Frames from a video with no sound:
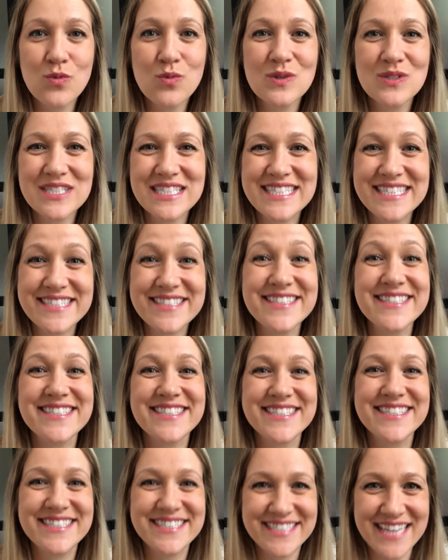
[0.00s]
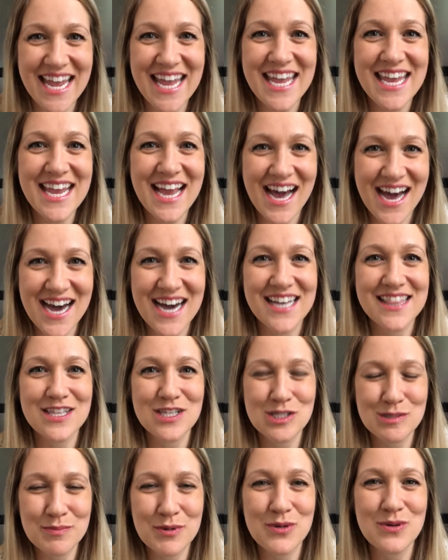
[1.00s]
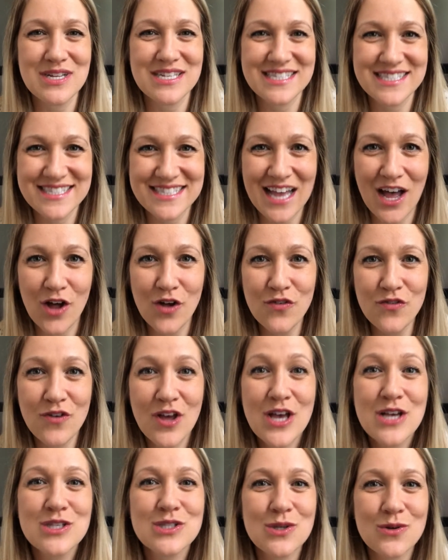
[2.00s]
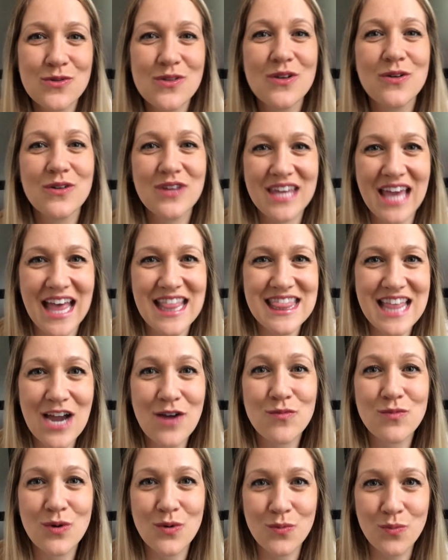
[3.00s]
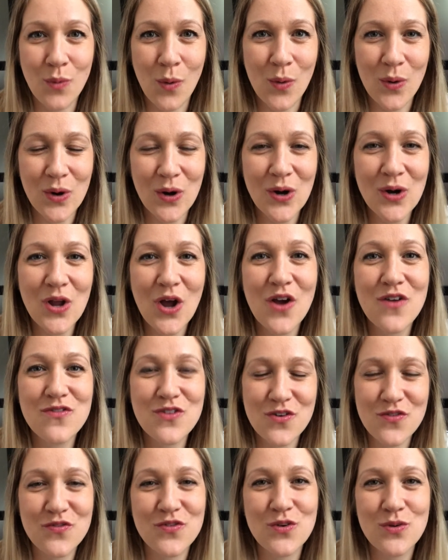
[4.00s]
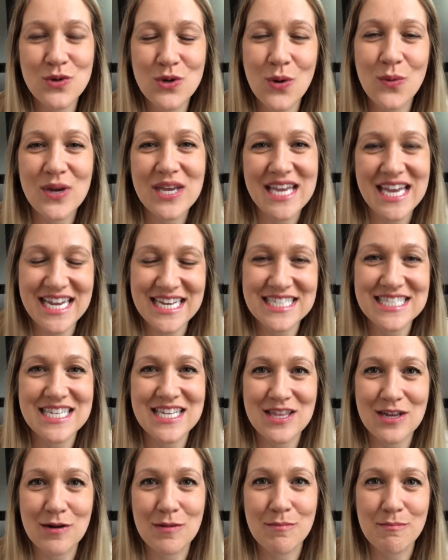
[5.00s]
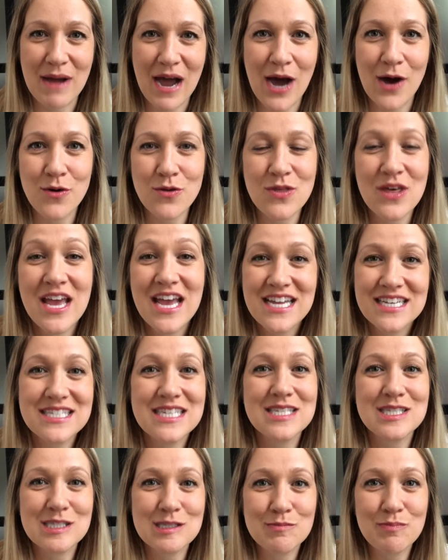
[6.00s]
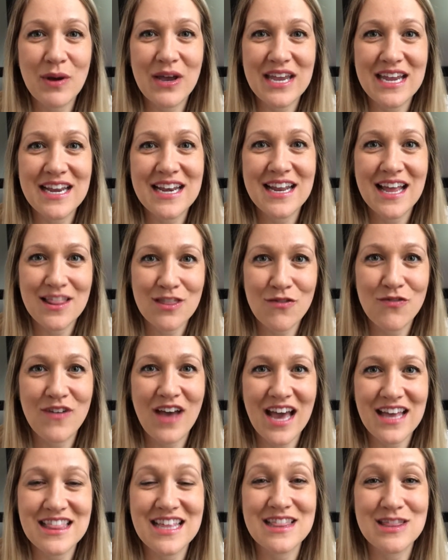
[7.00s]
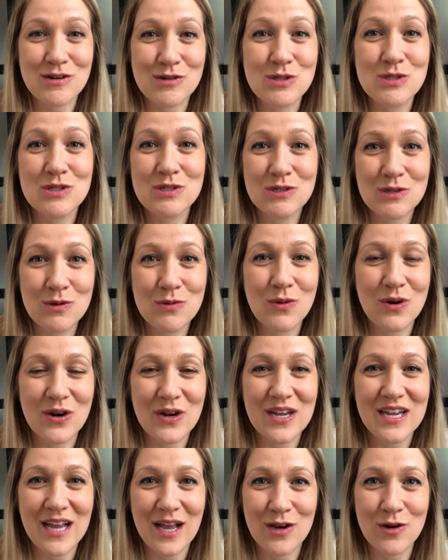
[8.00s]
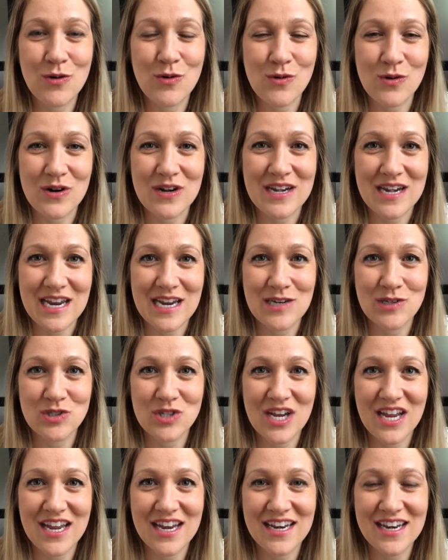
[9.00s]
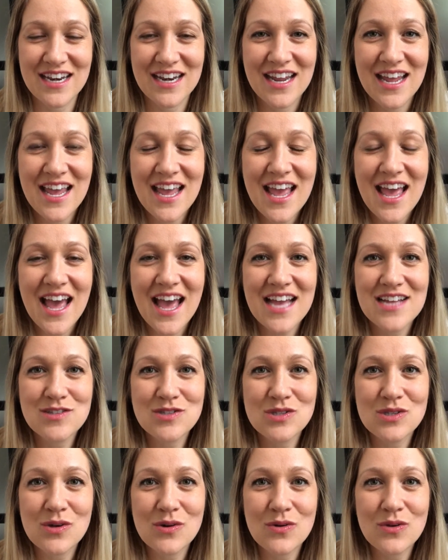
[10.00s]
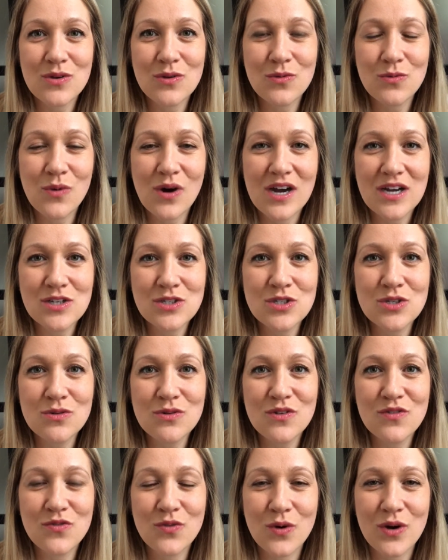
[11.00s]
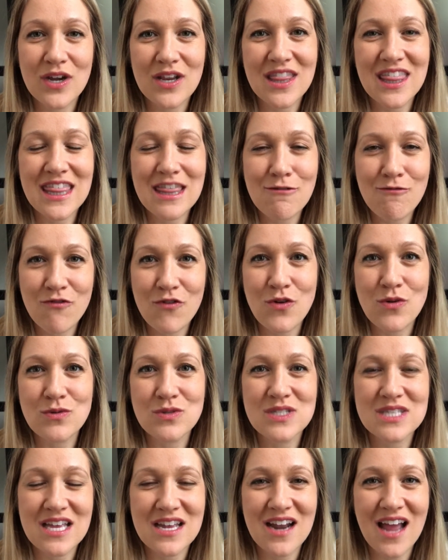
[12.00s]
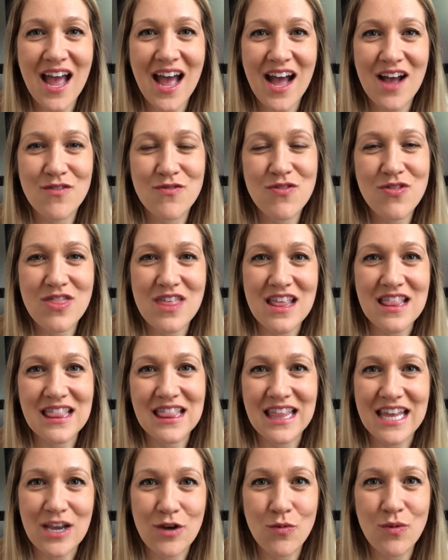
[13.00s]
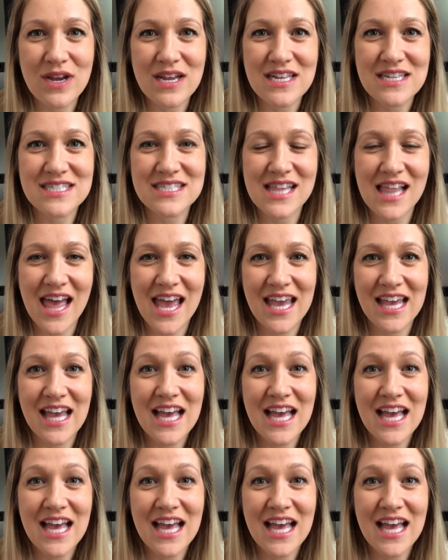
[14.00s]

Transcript: will still stay on the spoon itself, so they'll get that reward of the food going into their mouth despite the fact that they're still working on coordination. And so you'll want to avoid the foods that have thin liquids like